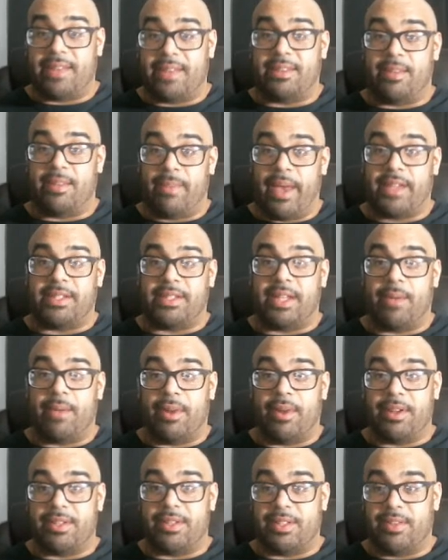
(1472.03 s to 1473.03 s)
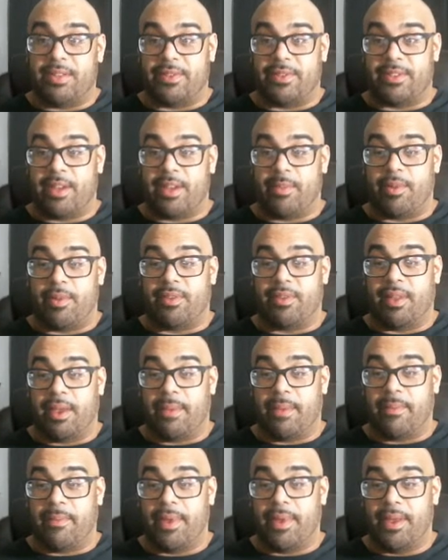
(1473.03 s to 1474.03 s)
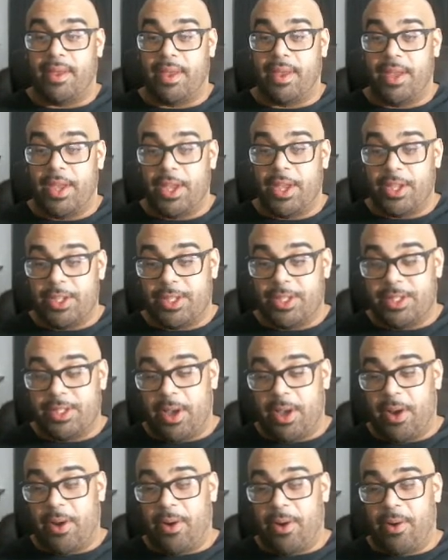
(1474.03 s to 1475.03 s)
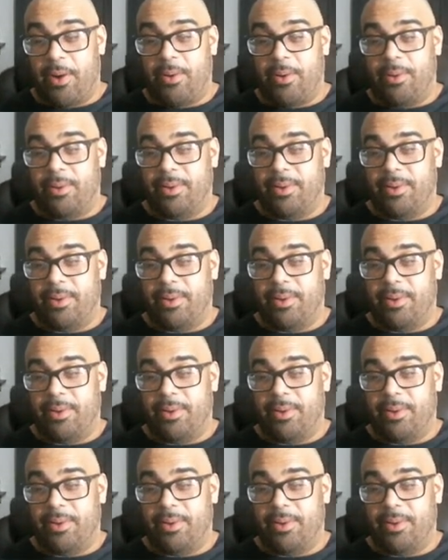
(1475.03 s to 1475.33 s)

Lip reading: match that I wanted to see for SummerSlam. So,